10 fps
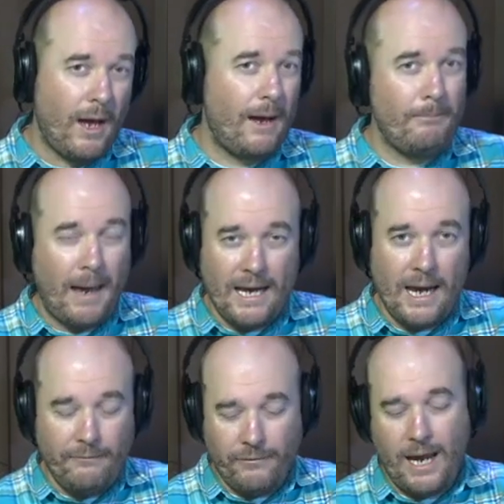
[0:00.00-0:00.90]

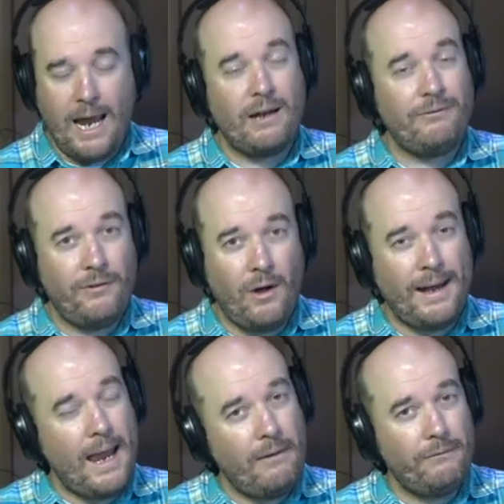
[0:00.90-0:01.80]
how to find
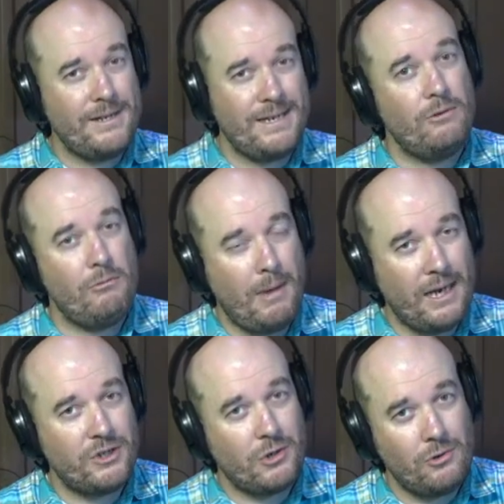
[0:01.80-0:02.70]
every single
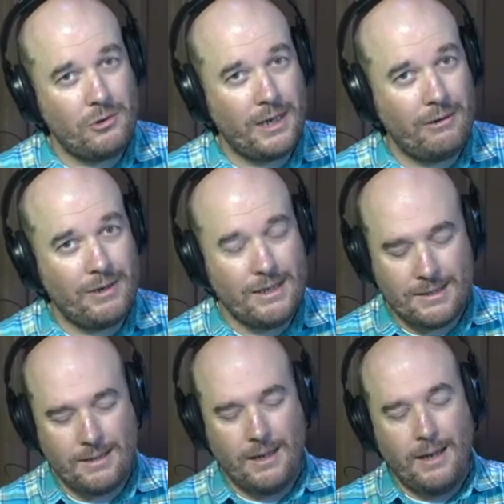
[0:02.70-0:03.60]
major chord there
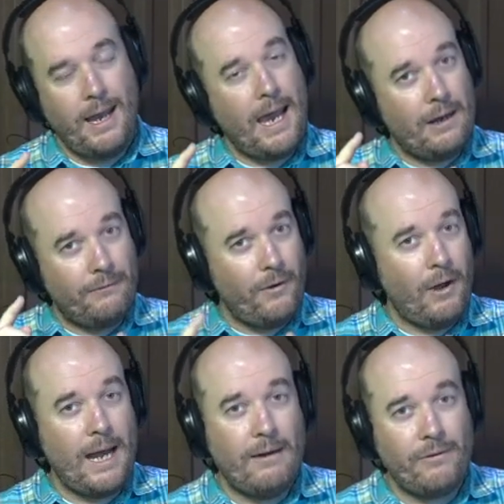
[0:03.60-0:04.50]
is, how to
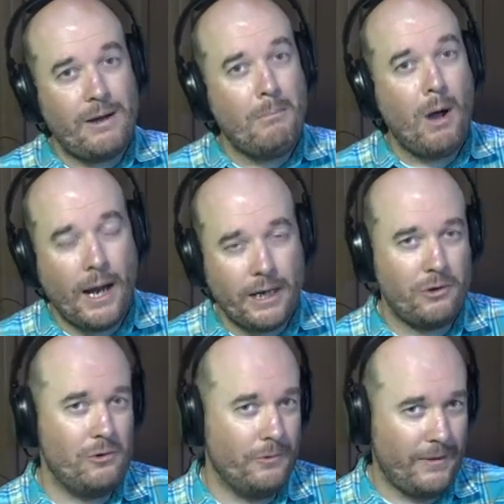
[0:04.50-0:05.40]
find every minor
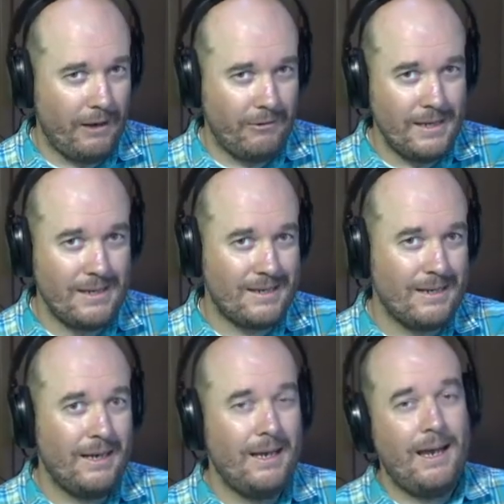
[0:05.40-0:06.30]
chord there is,
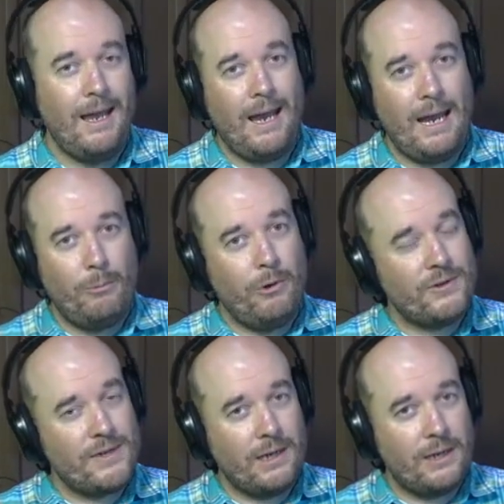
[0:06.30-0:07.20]
and we're
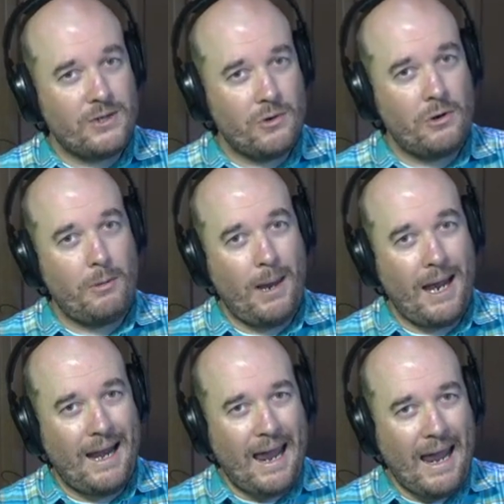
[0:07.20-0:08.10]
also going to talk
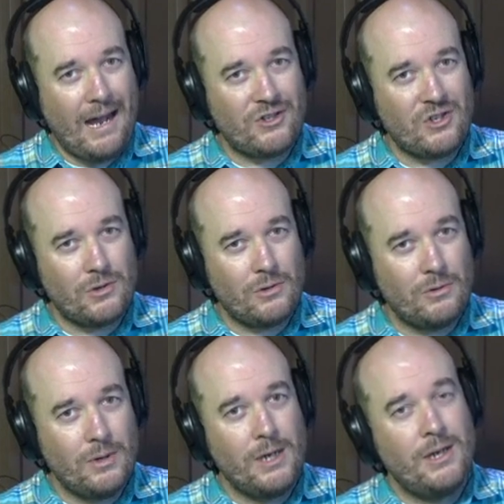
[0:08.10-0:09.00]
about how to
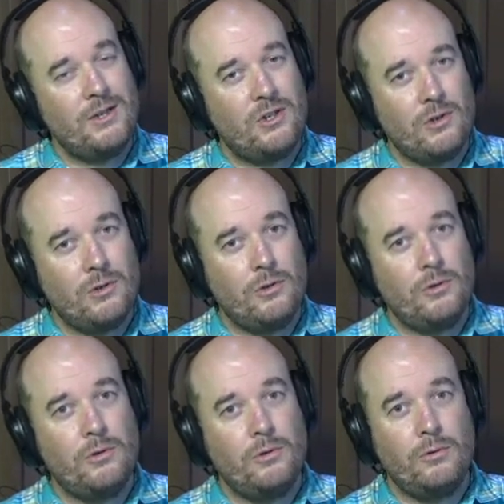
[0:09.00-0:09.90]

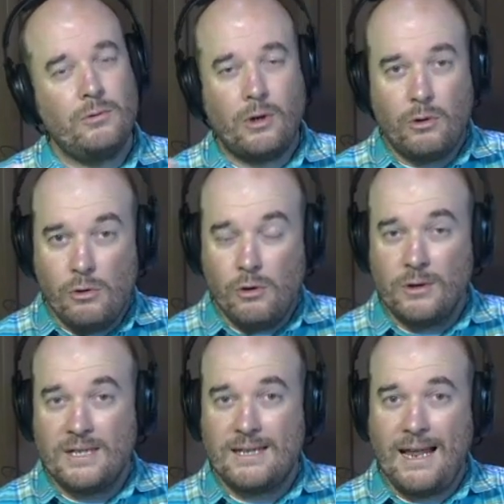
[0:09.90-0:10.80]
do
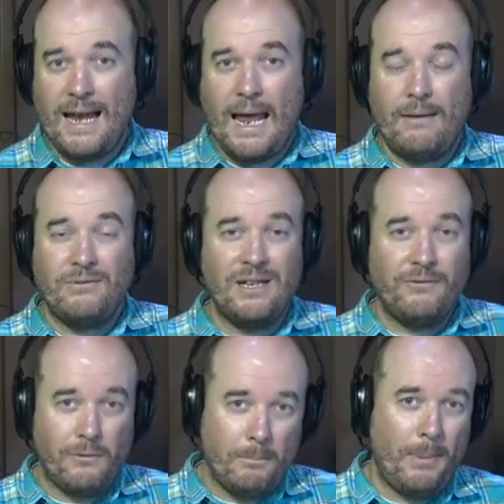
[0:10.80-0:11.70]
chords that have
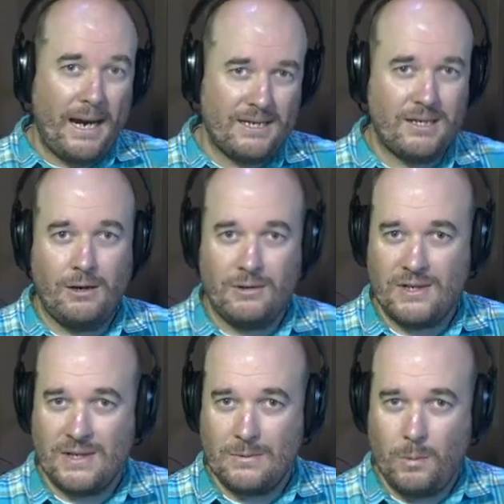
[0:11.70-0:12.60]
different bass notes
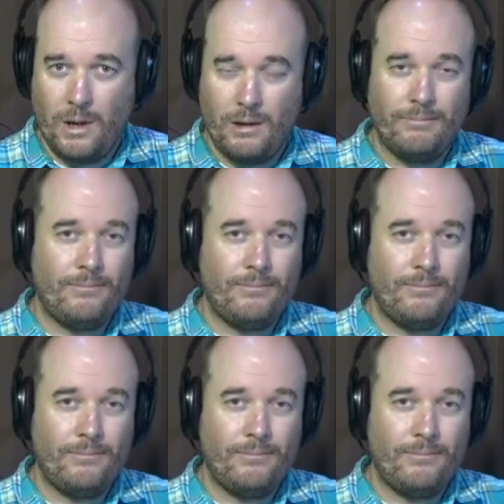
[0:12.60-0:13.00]
as well.